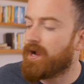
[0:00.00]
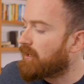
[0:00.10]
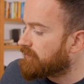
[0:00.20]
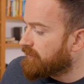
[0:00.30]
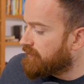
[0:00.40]

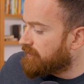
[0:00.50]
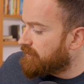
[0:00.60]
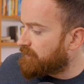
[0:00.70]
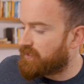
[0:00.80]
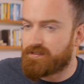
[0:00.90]
out
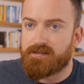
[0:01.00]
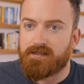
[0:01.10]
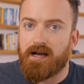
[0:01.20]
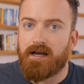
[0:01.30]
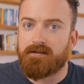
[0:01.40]
because it's
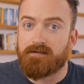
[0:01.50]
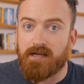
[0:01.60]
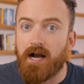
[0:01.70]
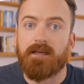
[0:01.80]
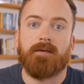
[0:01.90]
not
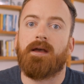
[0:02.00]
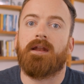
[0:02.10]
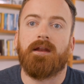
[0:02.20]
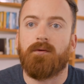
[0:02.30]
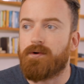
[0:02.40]

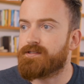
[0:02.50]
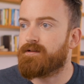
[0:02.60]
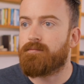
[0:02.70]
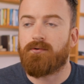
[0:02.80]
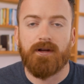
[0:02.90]
documented. It
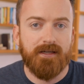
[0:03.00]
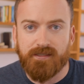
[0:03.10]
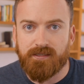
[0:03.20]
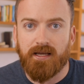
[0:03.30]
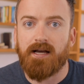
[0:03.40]
wasn't
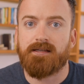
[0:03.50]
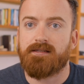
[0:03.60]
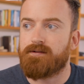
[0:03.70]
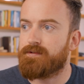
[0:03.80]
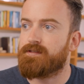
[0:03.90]

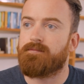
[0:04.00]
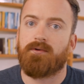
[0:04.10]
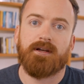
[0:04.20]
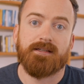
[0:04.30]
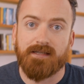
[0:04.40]
pre-discussed. It wasn't
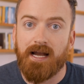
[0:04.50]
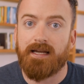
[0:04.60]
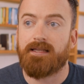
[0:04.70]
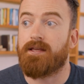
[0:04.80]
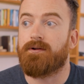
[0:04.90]

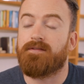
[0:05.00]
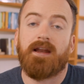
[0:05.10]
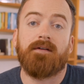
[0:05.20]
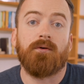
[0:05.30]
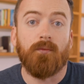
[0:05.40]
pre-decided. They don't even have a